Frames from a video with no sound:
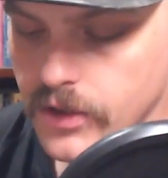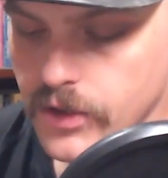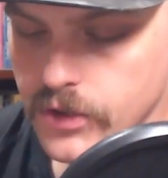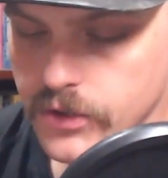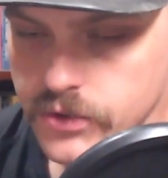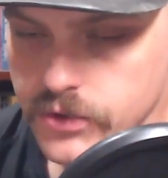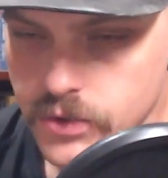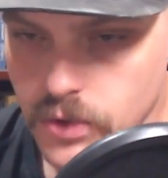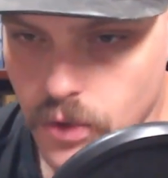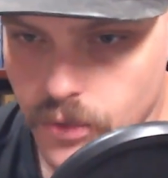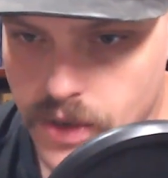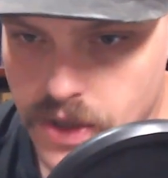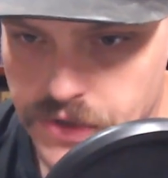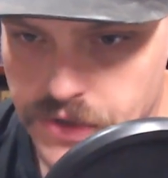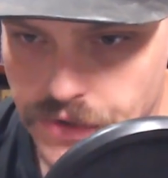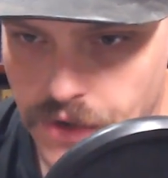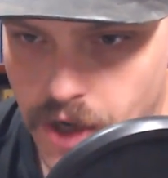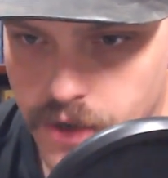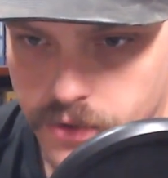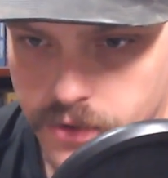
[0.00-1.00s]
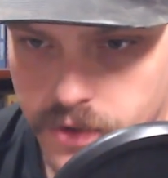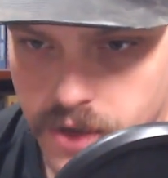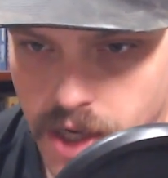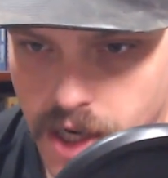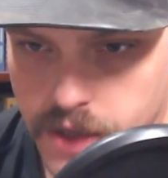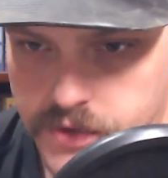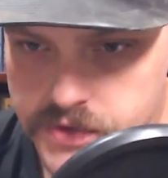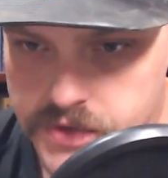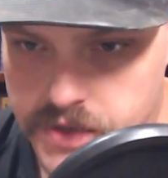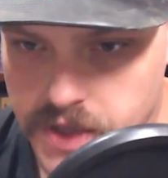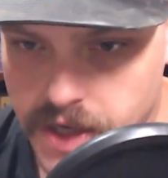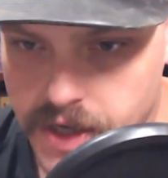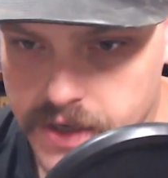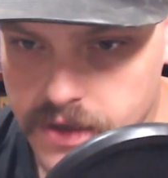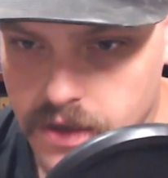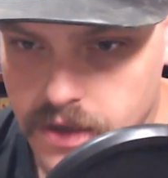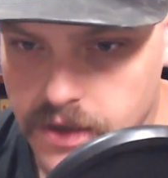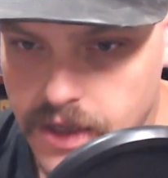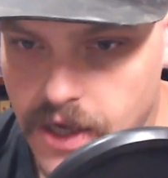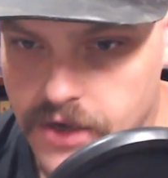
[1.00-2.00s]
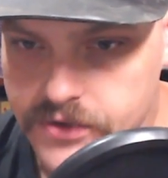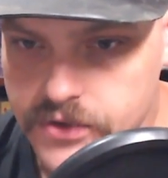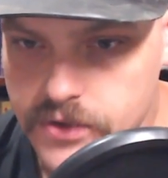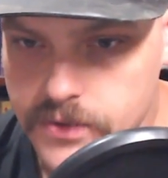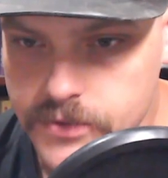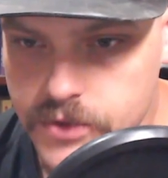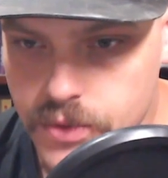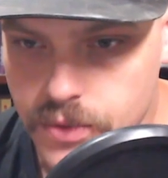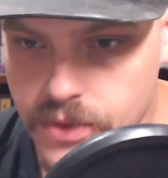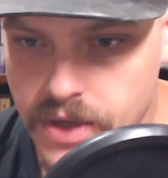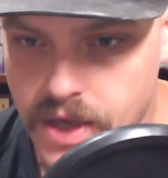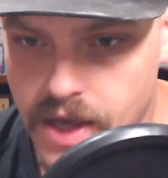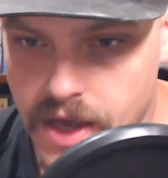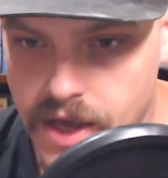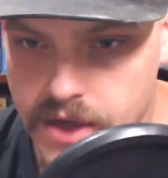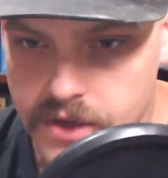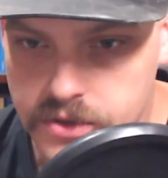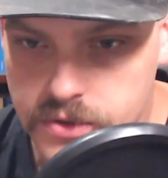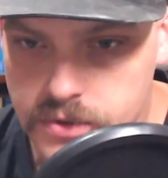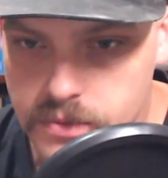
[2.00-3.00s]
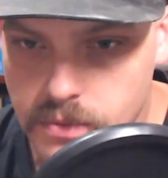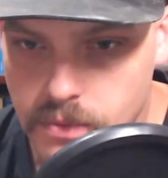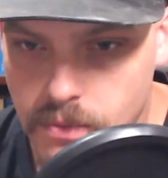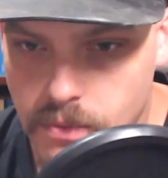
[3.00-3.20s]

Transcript: So, a red dot or an iron sight allows him to engage